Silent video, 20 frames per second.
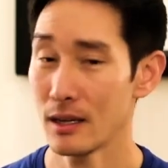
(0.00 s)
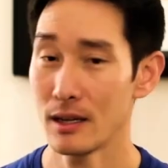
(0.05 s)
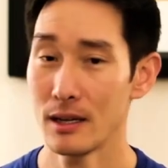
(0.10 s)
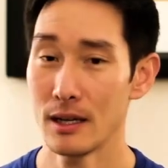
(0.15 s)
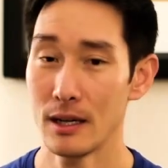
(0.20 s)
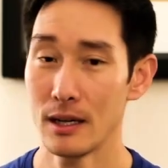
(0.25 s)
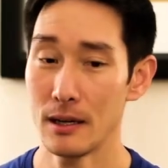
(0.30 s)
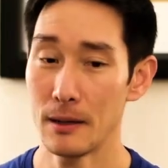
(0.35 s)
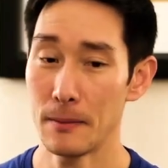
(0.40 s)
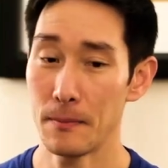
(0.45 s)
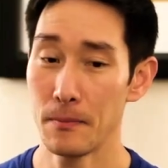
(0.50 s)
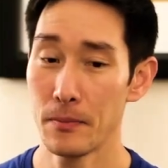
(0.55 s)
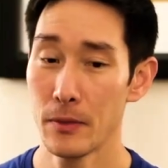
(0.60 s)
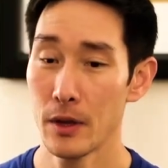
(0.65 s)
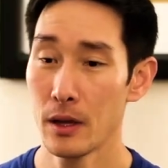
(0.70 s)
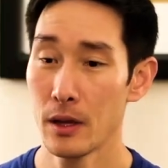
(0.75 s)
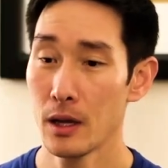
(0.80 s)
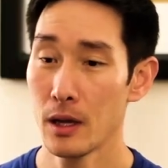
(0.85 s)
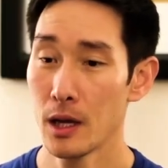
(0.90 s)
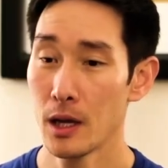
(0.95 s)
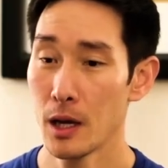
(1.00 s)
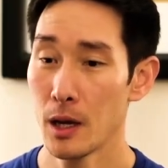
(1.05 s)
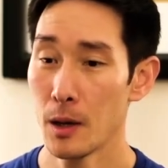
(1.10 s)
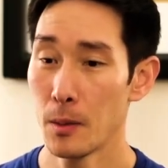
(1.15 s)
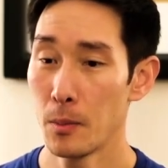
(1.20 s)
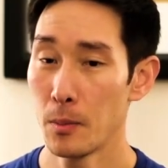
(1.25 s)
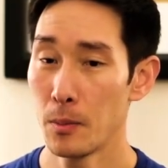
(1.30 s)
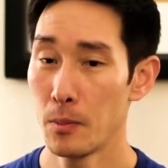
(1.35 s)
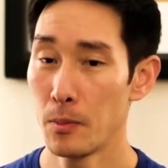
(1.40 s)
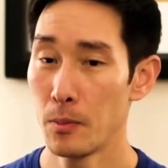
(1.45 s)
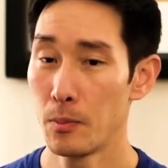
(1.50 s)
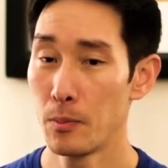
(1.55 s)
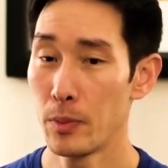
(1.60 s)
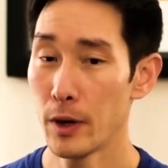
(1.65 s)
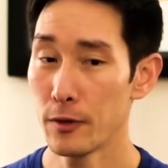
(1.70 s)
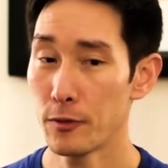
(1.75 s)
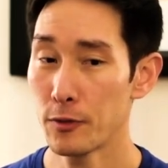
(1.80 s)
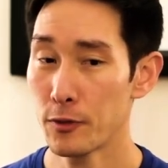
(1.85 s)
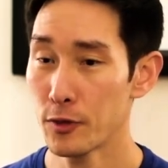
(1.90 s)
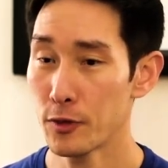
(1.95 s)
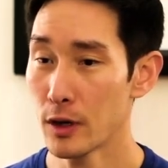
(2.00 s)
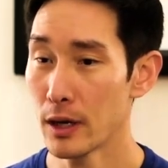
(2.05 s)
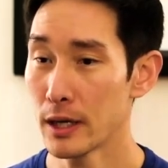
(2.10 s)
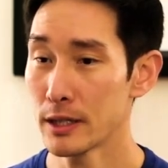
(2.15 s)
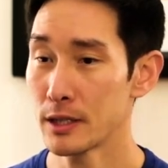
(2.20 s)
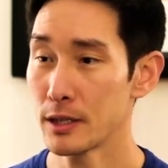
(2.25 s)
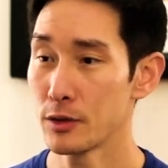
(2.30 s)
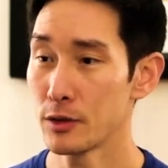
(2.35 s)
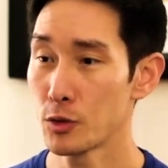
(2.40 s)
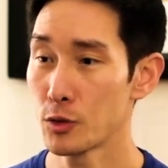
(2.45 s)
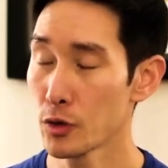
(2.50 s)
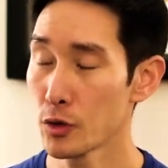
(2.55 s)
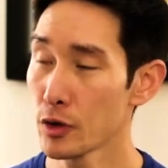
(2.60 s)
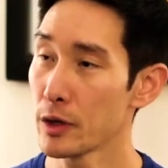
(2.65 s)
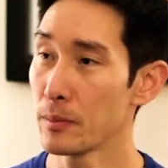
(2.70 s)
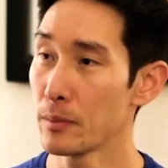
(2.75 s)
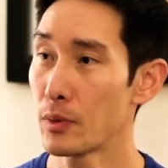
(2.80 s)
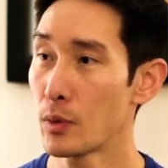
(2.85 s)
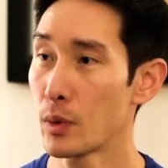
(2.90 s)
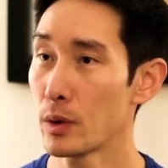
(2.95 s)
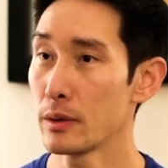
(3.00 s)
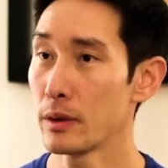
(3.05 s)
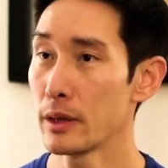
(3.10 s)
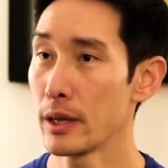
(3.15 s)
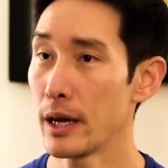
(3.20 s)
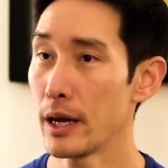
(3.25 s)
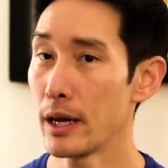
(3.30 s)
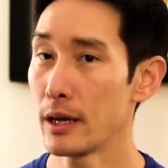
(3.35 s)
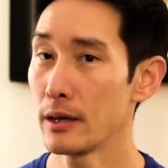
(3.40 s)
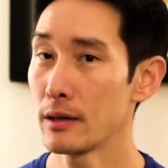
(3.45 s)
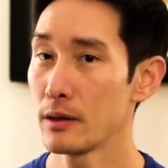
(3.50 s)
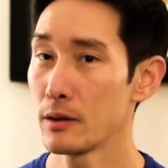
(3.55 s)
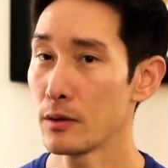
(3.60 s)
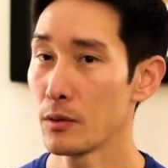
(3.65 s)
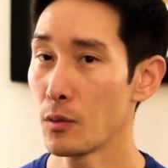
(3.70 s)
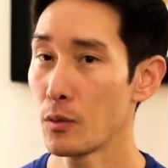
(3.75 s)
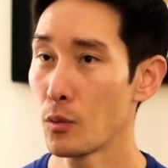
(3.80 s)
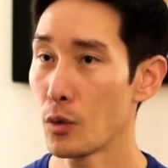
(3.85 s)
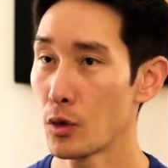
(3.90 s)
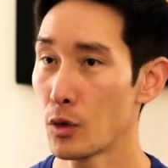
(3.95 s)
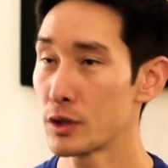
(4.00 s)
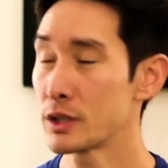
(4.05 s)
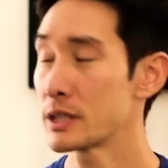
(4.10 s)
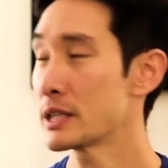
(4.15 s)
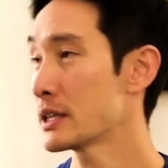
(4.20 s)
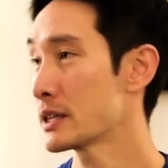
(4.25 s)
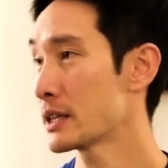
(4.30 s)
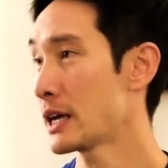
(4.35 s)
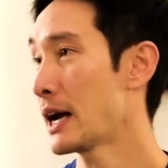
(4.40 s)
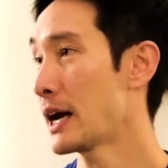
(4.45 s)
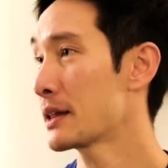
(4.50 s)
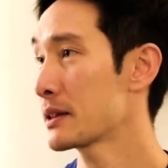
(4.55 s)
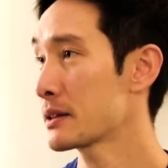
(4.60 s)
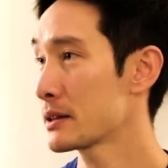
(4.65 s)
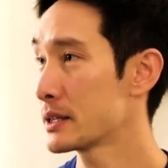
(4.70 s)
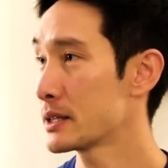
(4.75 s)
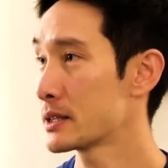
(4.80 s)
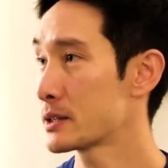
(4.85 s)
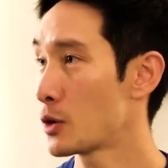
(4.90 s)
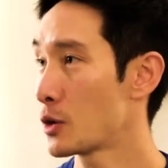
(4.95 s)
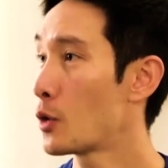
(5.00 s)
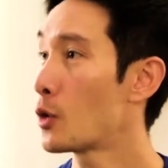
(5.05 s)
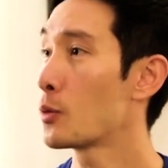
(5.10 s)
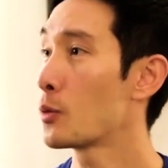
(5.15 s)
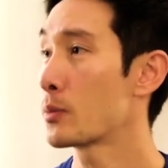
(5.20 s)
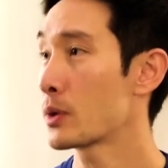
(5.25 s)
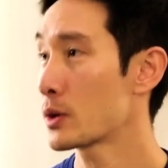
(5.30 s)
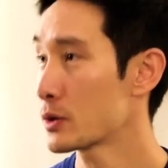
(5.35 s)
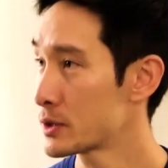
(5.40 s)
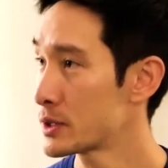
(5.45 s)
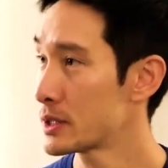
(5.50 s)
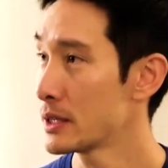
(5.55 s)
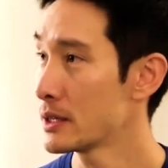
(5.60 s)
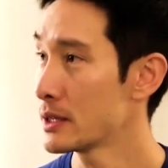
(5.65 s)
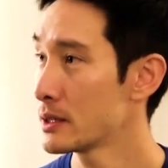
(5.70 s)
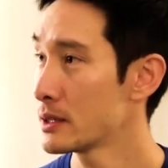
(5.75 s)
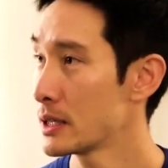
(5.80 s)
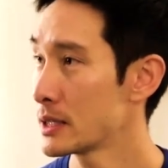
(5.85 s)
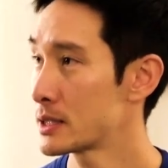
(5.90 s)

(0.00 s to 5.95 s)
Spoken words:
But for us, it is really important that we're seeing the athlete as a whole person.